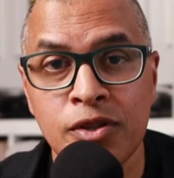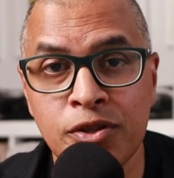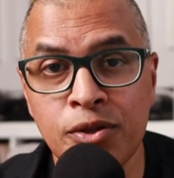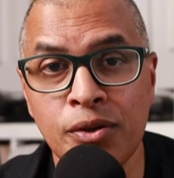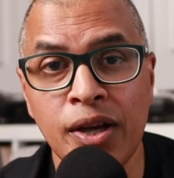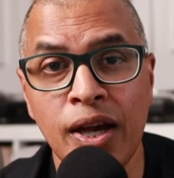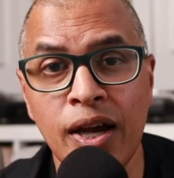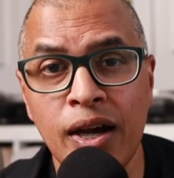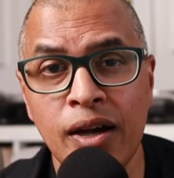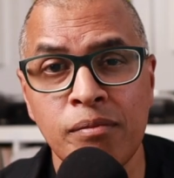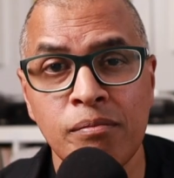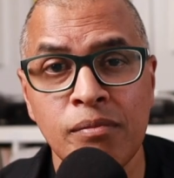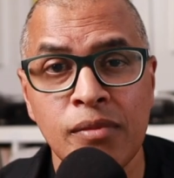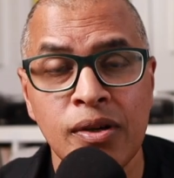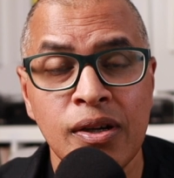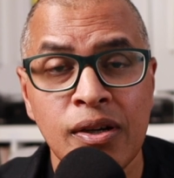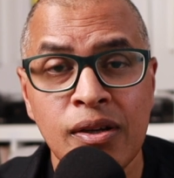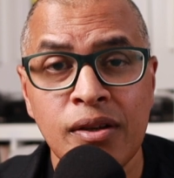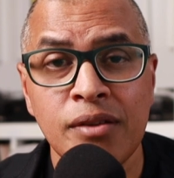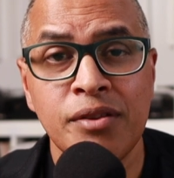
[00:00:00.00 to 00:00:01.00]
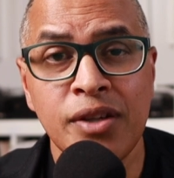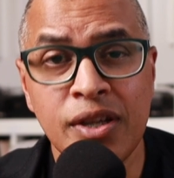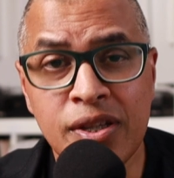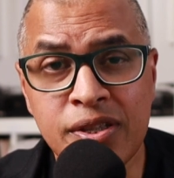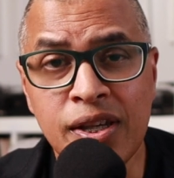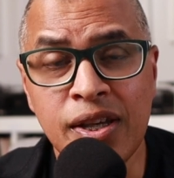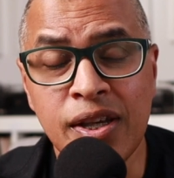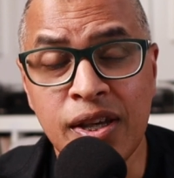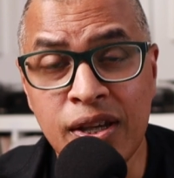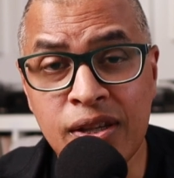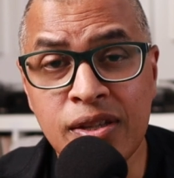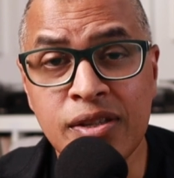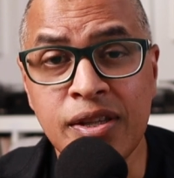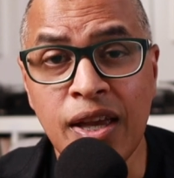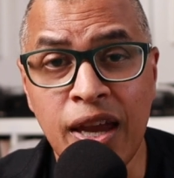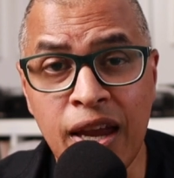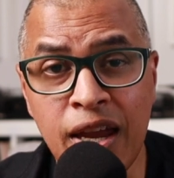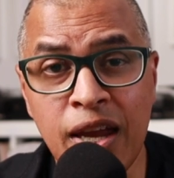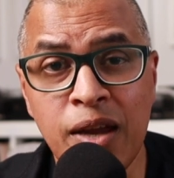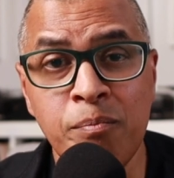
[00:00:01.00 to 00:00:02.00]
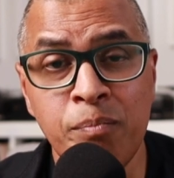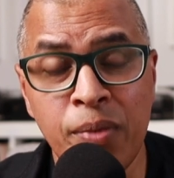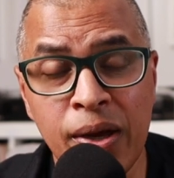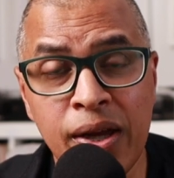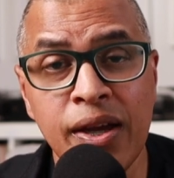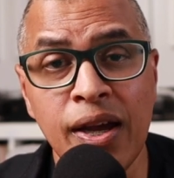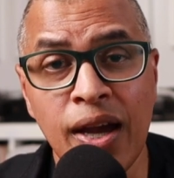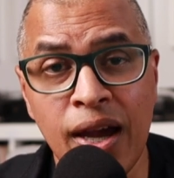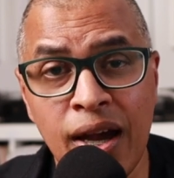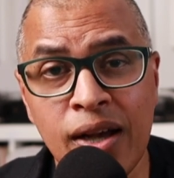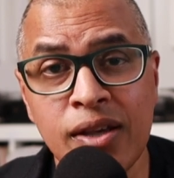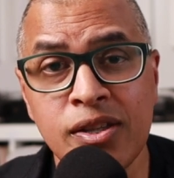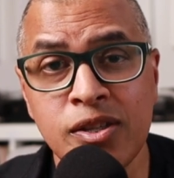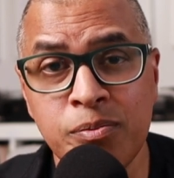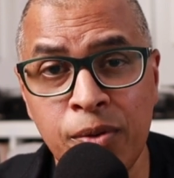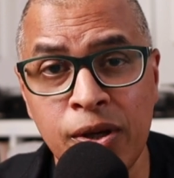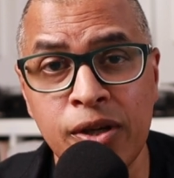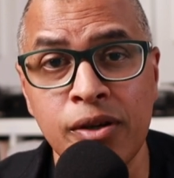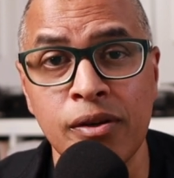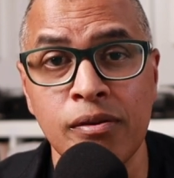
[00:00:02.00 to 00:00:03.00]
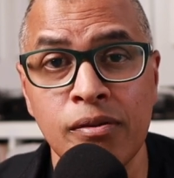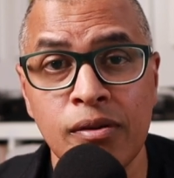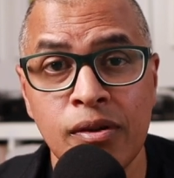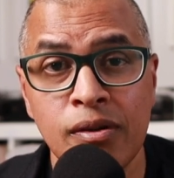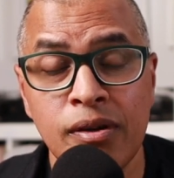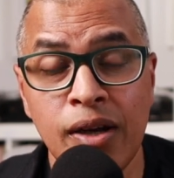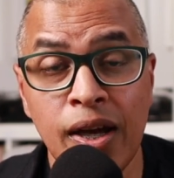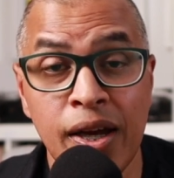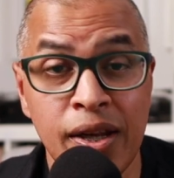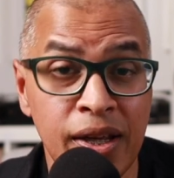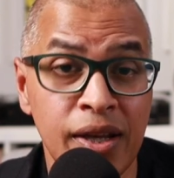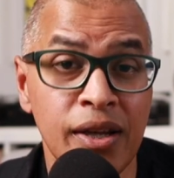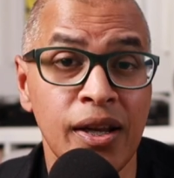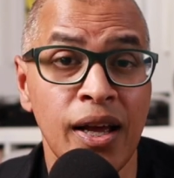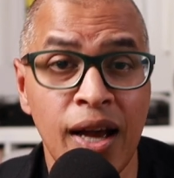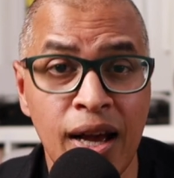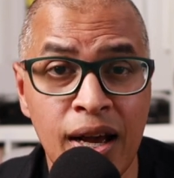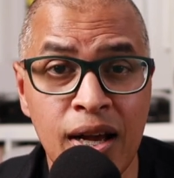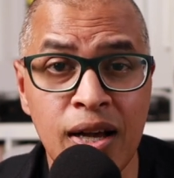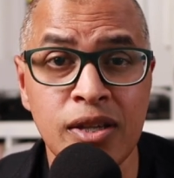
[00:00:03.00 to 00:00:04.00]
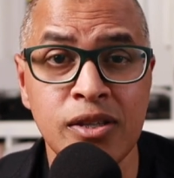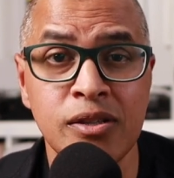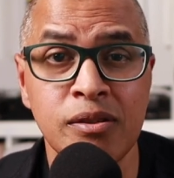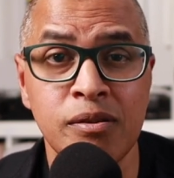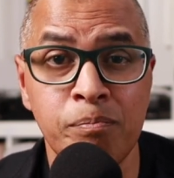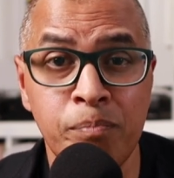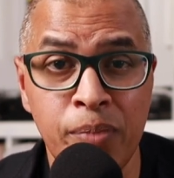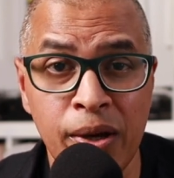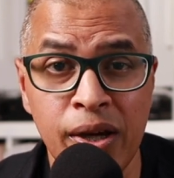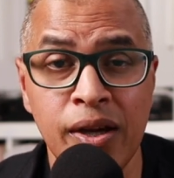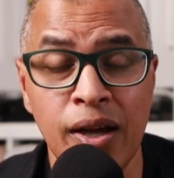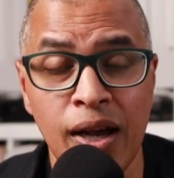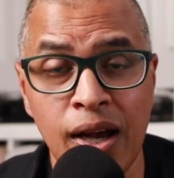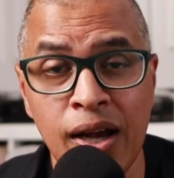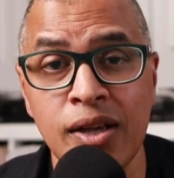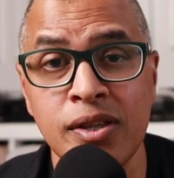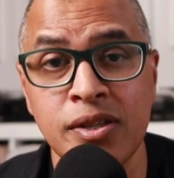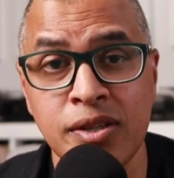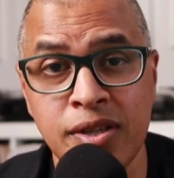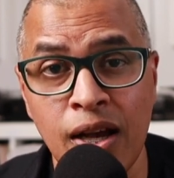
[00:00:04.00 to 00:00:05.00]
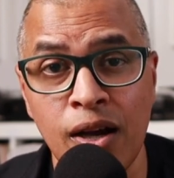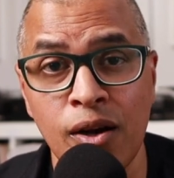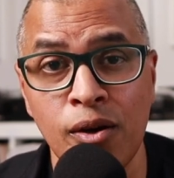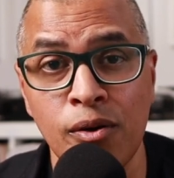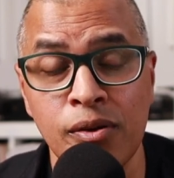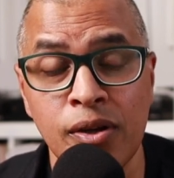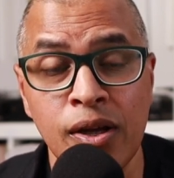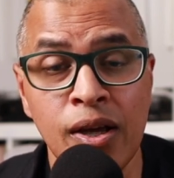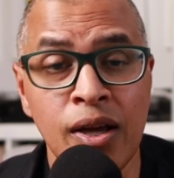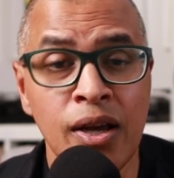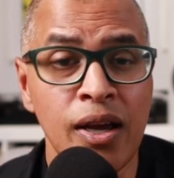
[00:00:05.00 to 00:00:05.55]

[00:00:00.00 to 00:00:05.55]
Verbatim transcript: So, yeah, this is a big ass speaker and it has big ass sound.